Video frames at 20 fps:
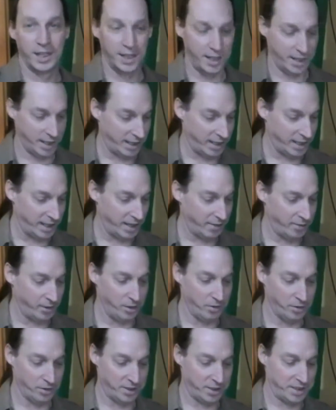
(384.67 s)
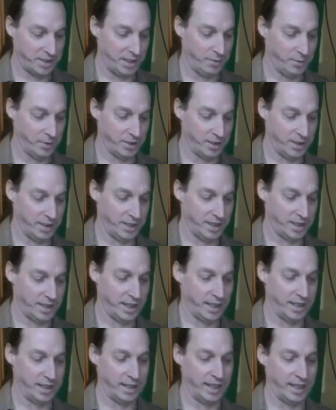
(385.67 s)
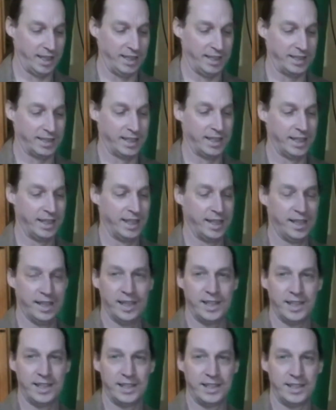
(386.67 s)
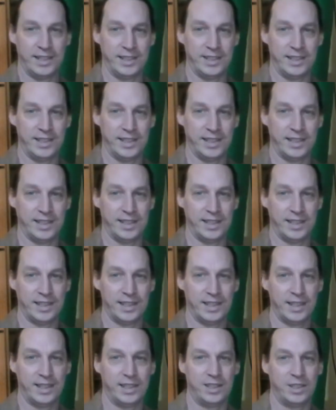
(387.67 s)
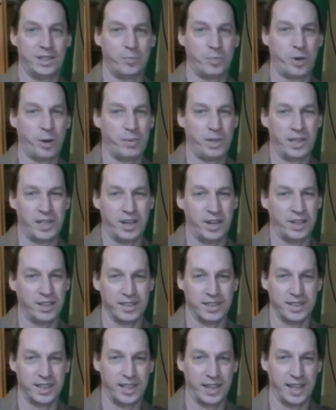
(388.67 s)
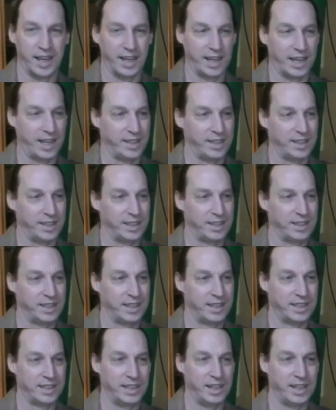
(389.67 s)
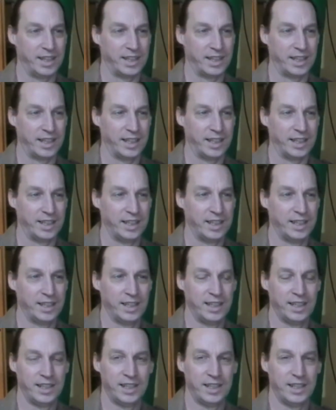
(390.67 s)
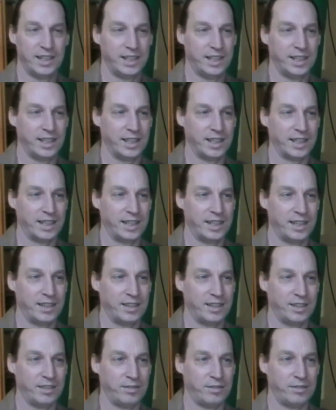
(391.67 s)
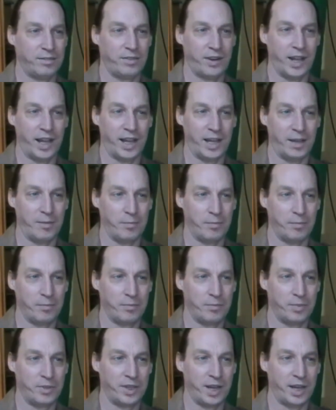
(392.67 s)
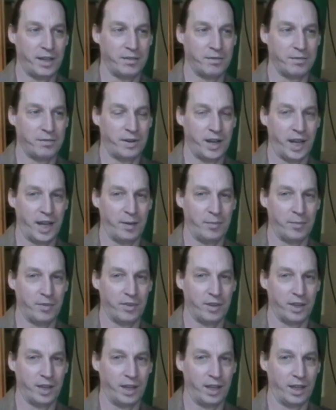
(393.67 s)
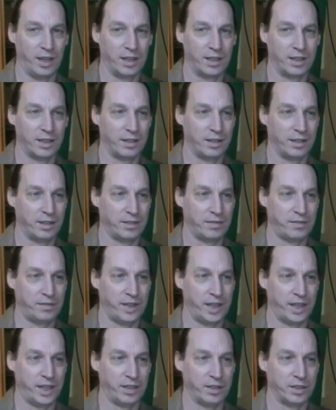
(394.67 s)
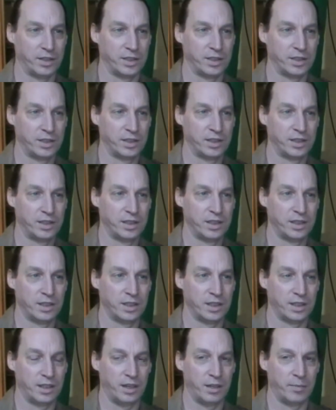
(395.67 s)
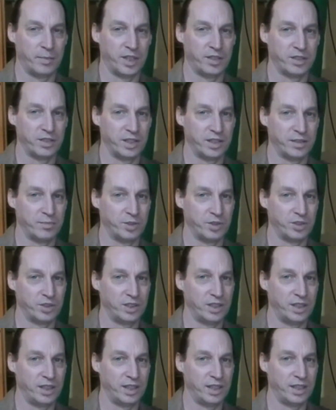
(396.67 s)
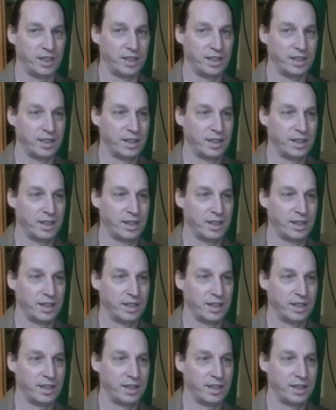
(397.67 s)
I can have a look to see what's inside these. You probably can't see that, can you? It's like a little flame, pretend flame thing that flickers. Can't imagine there's much in there.